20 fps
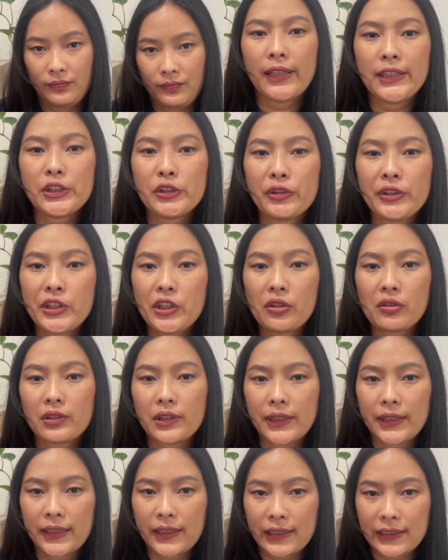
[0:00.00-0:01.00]
Doing your
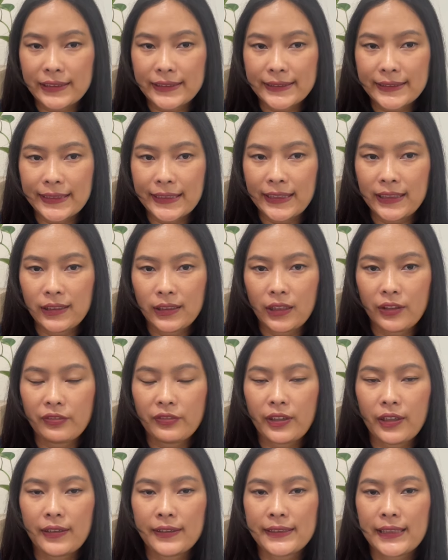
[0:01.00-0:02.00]
clinical skill, if
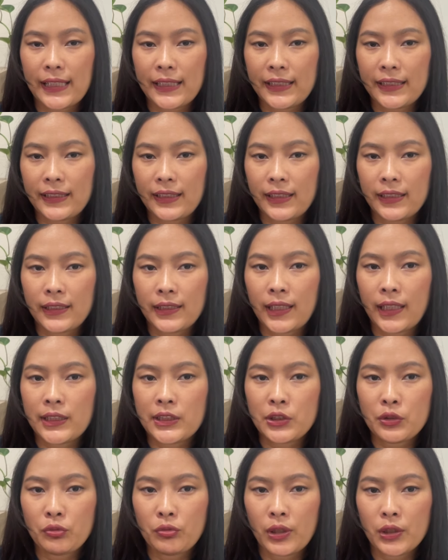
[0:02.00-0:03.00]
there is anything that
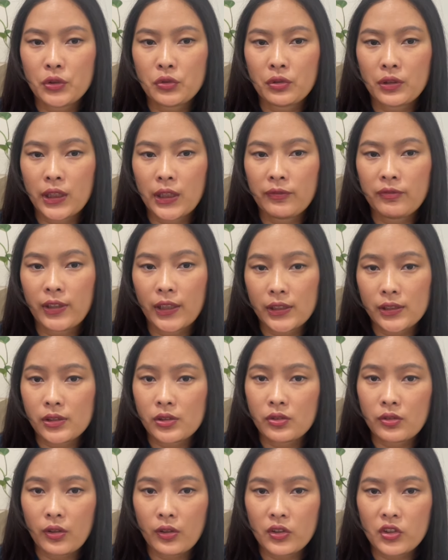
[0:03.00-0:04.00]
you want to give the
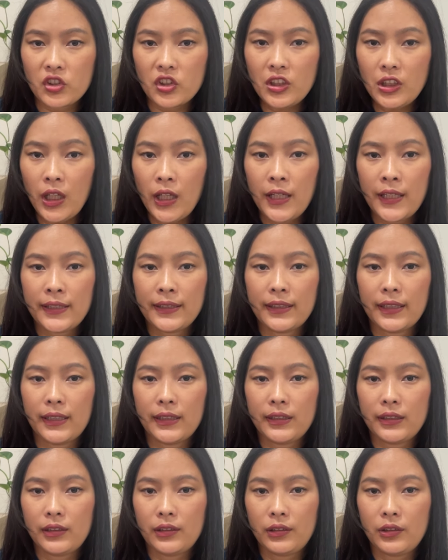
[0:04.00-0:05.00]
instruction,
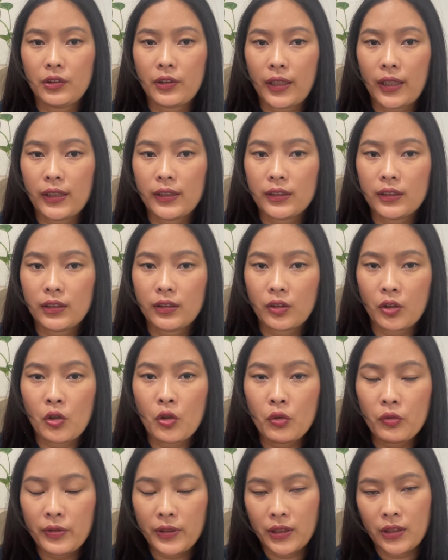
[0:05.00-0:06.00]
then you can go
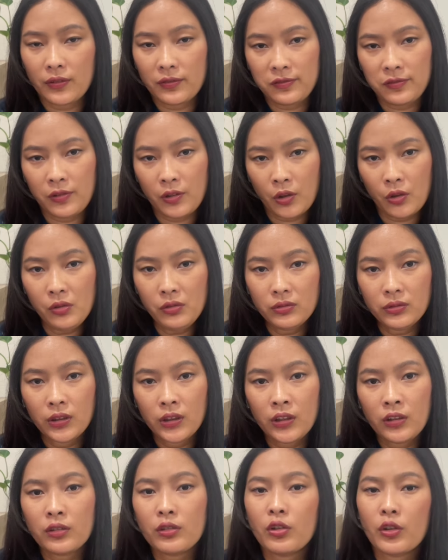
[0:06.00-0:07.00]
with the flow,
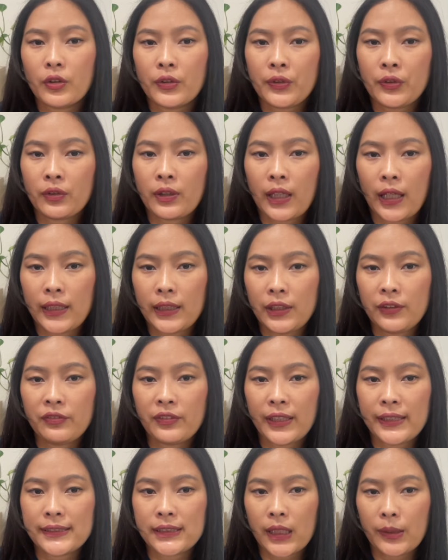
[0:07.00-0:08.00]
or you can, if
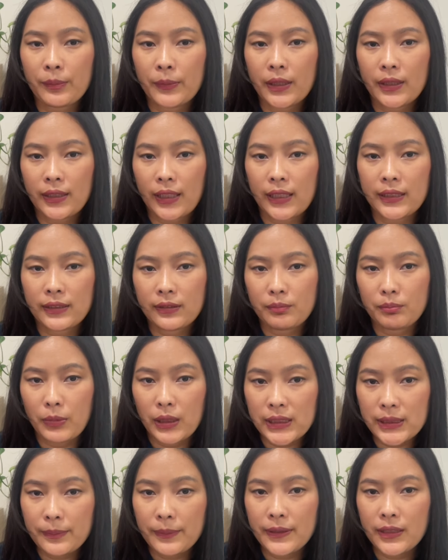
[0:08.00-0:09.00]
there's something that
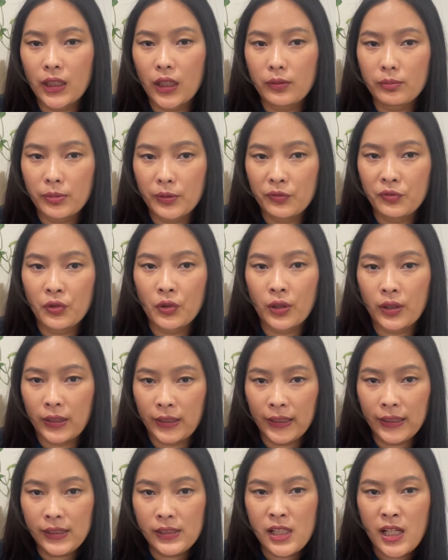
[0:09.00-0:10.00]
must be done before
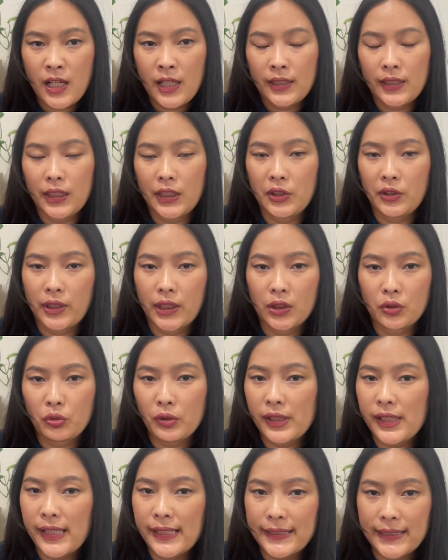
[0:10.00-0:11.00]
ahead, then you can
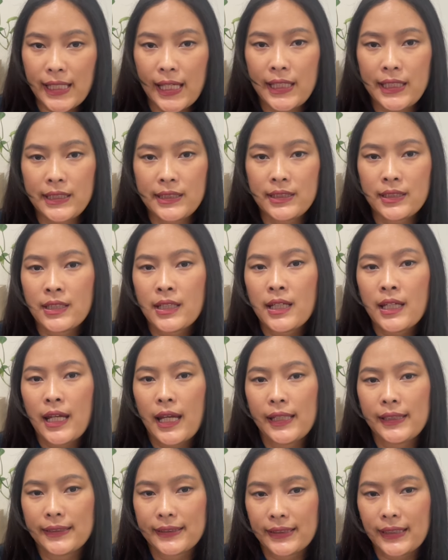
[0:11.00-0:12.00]
quickly say it
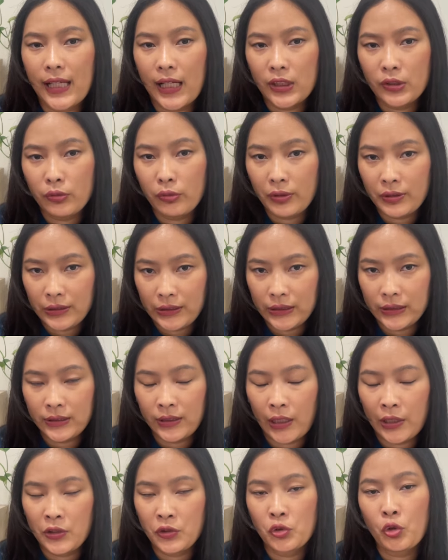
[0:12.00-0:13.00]
and start doing it
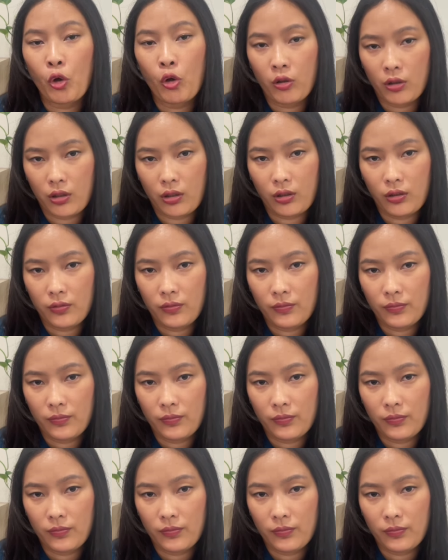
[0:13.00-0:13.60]
and talk.